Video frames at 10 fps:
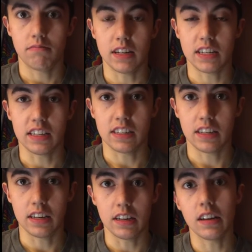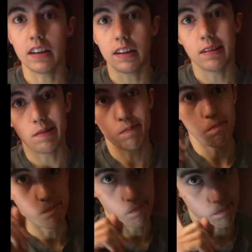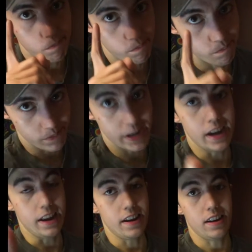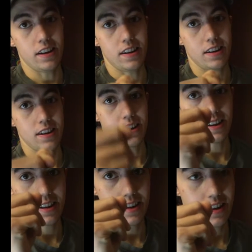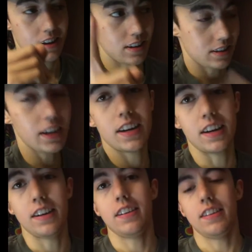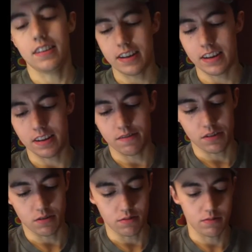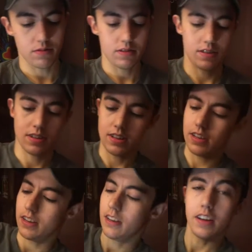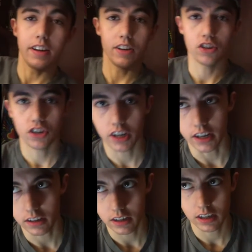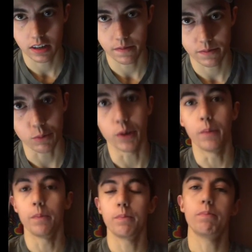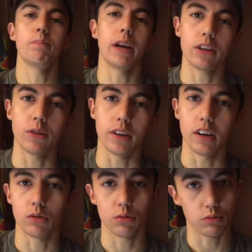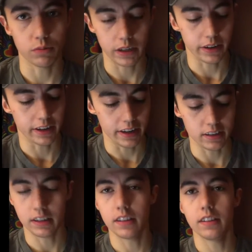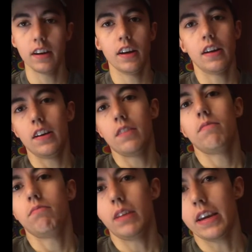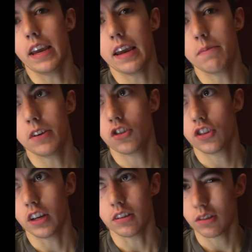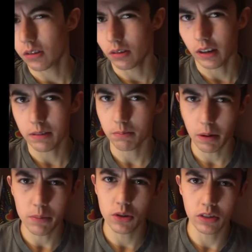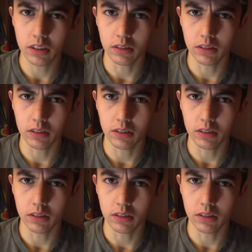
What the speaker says: that's it. Then they give you a sheet. Well, my courthouse was very nice and they gave me a sheet. So I'm sure